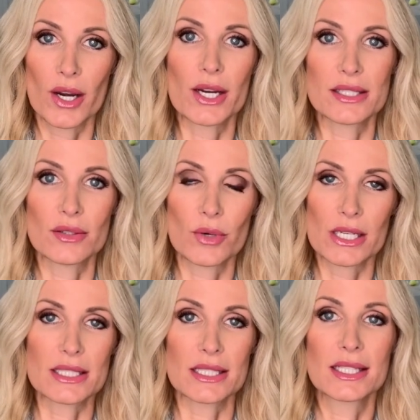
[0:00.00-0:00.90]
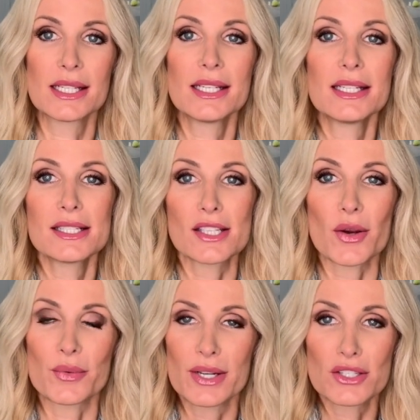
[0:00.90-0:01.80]
Where is it? Where is it?
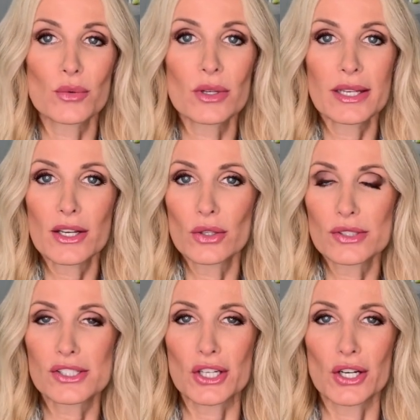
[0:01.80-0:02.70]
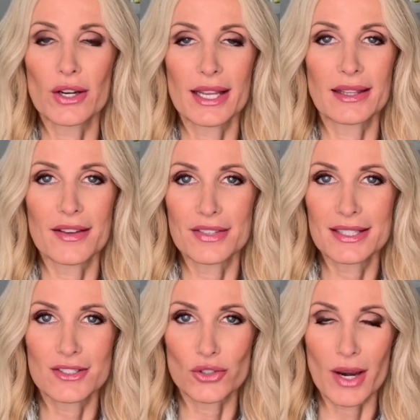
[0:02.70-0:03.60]
So it's a really cool skirt. I love
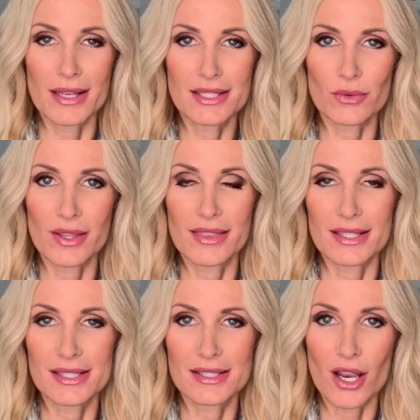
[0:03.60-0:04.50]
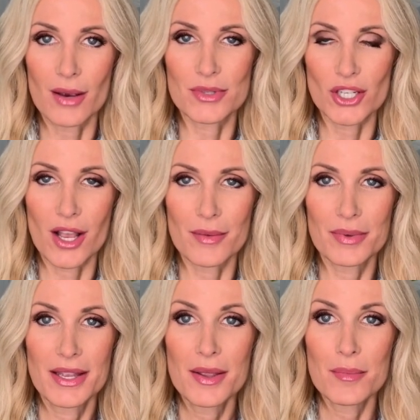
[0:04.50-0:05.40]
it dressed with this
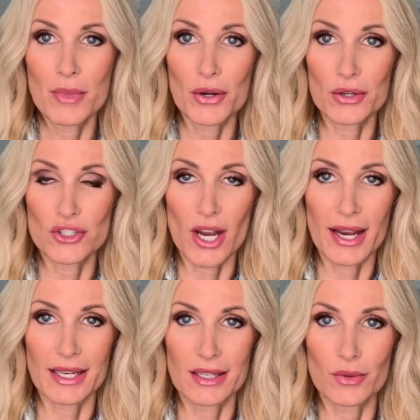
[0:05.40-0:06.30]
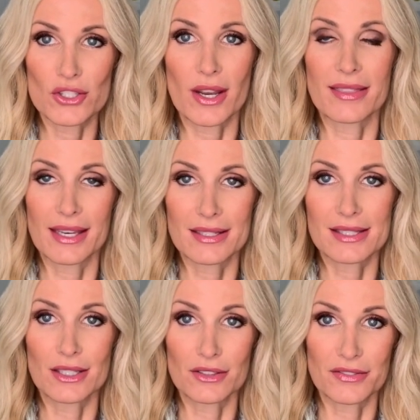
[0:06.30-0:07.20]
Topshop Moto jacket, which I think
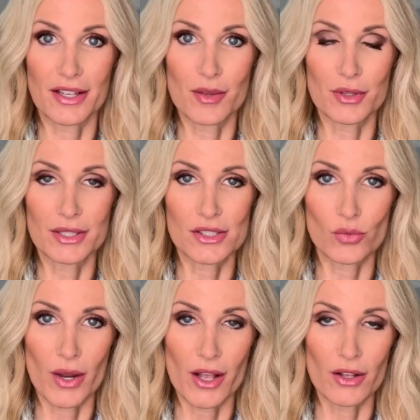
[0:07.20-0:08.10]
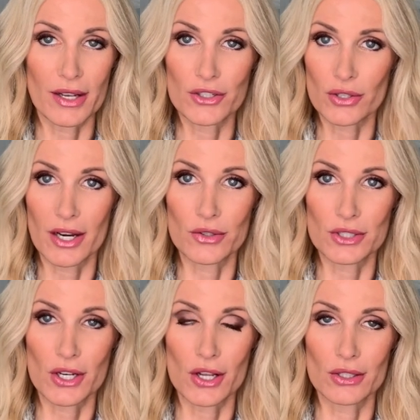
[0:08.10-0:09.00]
is still available as well under
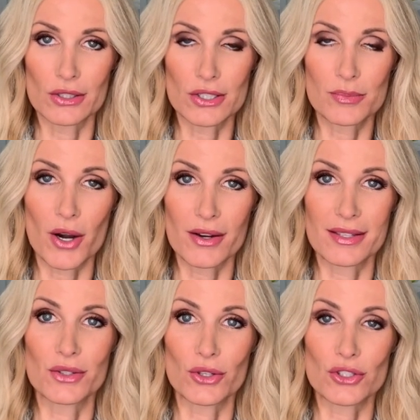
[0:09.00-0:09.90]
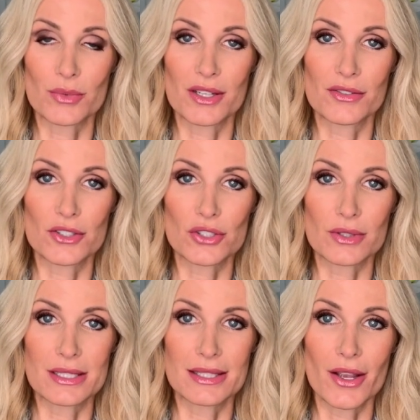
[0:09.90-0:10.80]
$100, part of the Nordstrom
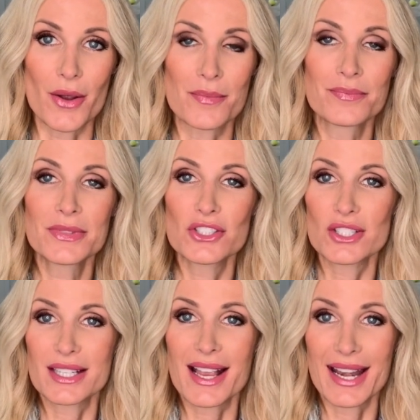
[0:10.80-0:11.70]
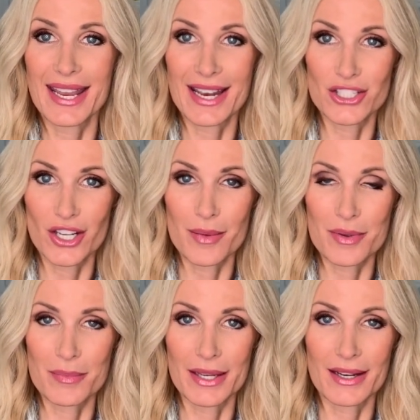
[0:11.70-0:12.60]
anniversary sale just to kind of edge it
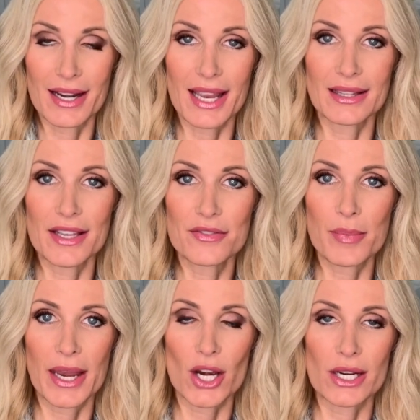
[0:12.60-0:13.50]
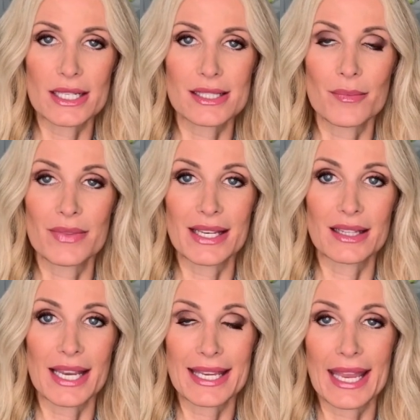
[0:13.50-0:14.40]
up a bit. And I love pairing
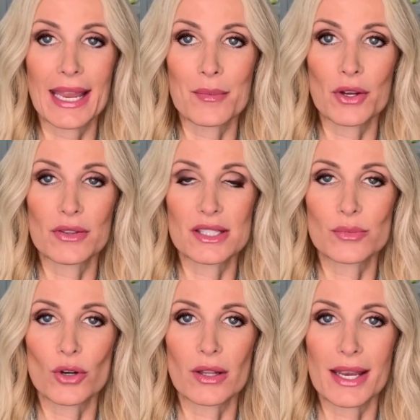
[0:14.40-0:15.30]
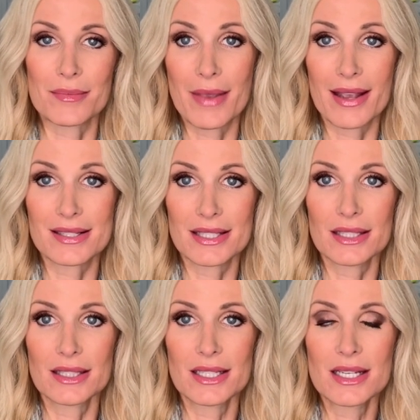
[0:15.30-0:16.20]
something like camo that's more like
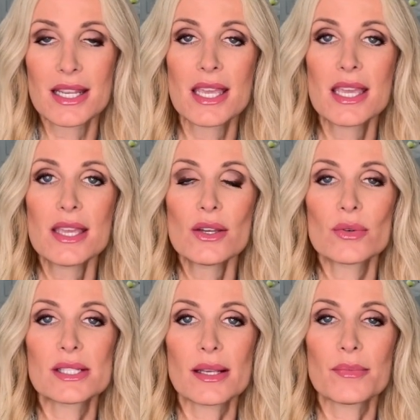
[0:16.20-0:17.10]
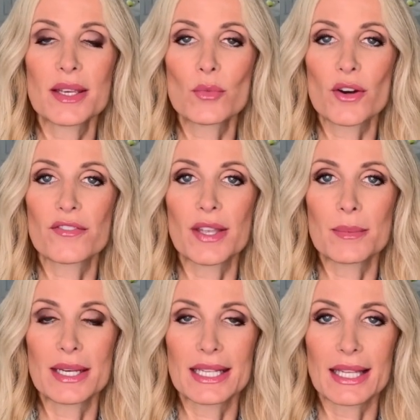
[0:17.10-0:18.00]
masculine with something more
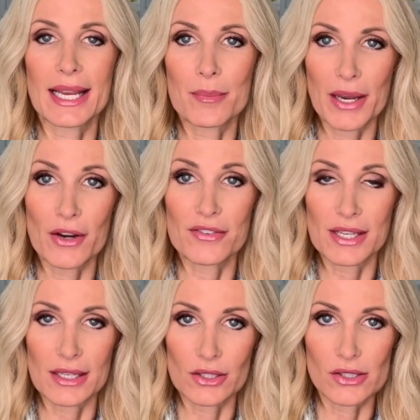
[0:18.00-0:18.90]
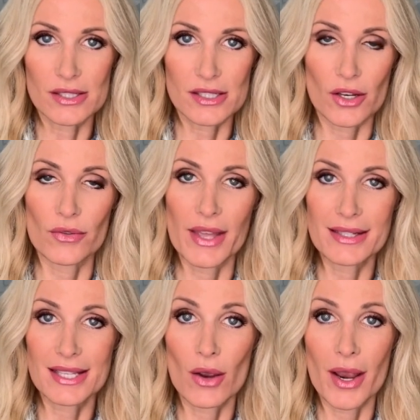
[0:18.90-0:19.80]
feminine, like a pair of heels. So
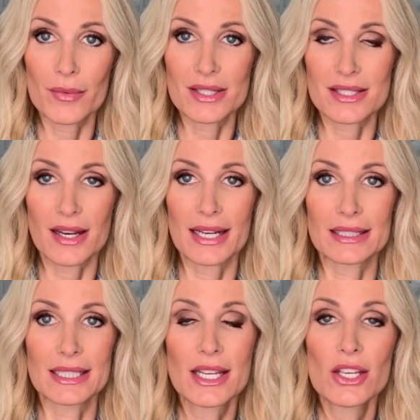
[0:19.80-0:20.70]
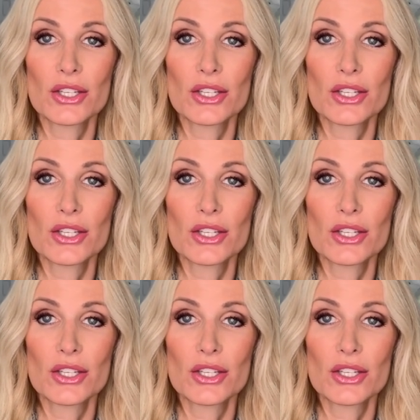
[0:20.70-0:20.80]
that's how I would style it.